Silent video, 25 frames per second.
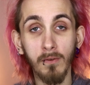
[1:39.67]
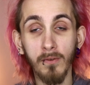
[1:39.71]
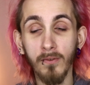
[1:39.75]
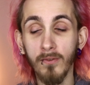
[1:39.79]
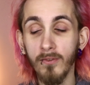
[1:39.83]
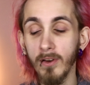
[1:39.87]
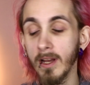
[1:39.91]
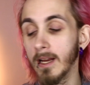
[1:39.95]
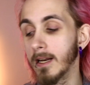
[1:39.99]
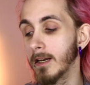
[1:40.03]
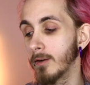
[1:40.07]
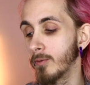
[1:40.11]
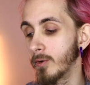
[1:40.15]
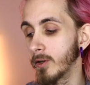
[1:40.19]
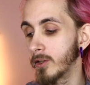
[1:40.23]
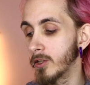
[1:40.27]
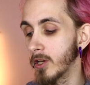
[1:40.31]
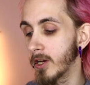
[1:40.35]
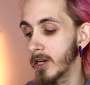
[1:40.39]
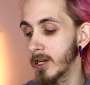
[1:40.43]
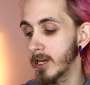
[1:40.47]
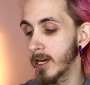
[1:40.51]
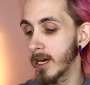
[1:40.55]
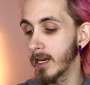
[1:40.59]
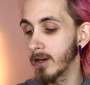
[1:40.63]
filled with
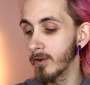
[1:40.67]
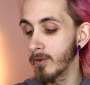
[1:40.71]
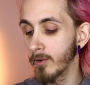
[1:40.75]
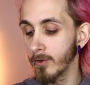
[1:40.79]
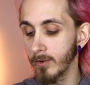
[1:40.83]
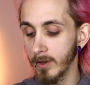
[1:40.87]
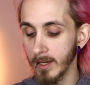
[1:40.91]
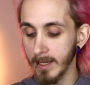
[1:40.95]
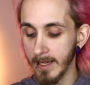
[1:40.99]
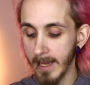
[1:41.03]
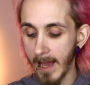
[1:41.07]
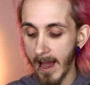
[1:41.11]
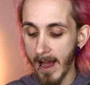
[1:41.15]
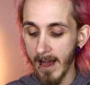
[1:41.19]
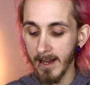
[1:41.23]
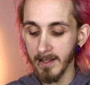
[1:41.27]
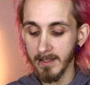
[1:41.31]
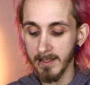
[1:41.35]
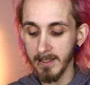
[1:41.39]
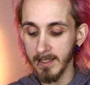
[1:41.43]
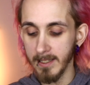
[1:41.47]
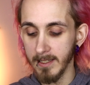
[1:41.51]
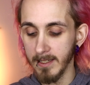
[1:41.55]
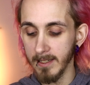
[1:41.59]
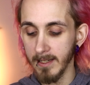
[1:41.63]
hyaluronic
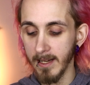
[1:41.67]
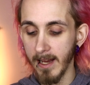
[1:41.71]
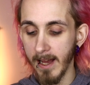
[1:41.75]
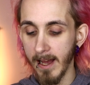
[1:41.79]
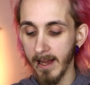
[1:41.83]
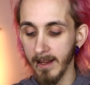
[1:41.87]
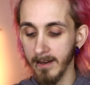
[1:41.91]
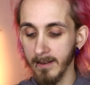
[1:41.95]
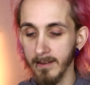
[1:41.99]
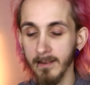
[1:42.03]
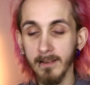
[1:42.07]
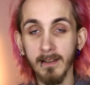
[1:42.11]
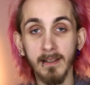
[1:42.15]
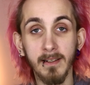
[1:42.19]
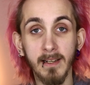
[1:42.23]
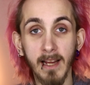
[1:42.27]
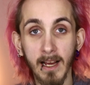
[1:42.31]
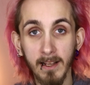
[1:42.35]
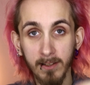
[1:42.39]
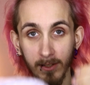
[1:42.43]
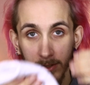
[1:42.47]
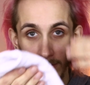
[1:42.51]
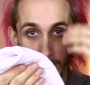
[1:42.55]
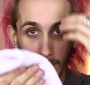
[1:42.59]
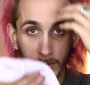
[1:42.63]
acid and
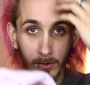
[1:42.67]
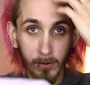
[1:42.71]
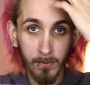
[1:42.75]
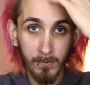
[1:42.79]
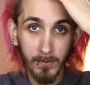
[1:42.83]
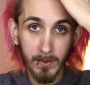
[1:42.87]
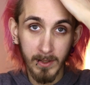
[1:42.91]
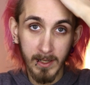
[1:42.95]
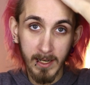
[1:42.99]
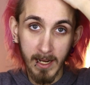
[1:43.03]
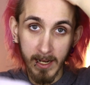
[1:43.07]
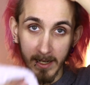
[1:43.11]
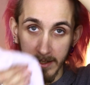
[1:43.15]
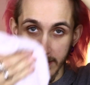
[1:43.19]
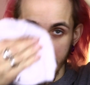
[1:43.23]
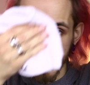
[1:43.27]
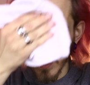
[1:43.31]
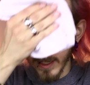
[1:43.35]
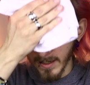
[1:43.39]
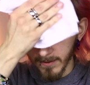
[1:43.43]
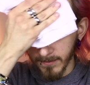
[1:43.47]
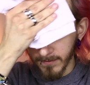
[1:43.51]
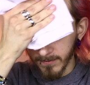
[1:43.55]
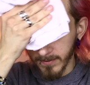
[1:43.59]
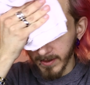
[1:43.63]
that sort of nice
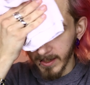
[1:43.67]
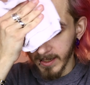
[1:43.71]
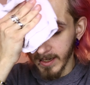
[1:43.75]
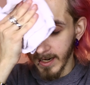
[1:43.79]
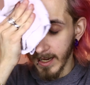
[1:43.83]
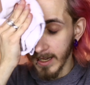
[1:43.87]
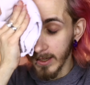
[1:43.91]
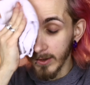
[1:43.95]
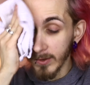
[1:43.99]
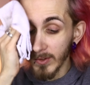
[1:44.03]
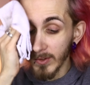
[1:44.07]
stuff. And I